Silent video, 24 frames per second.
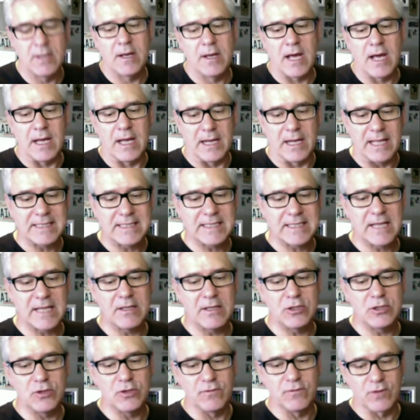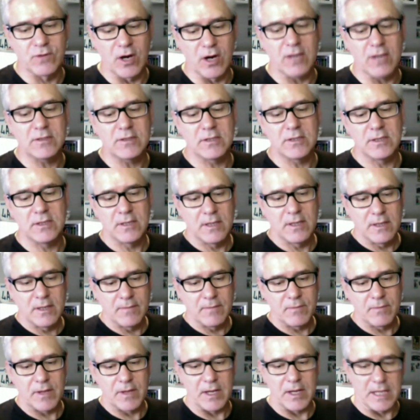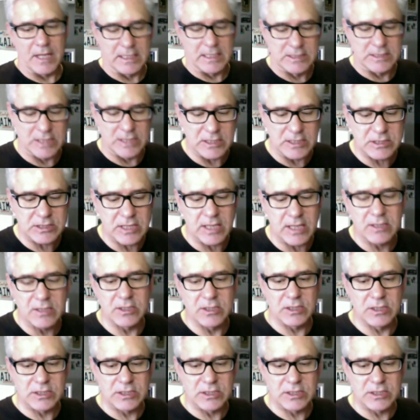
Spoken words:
and let's say that you've got an existing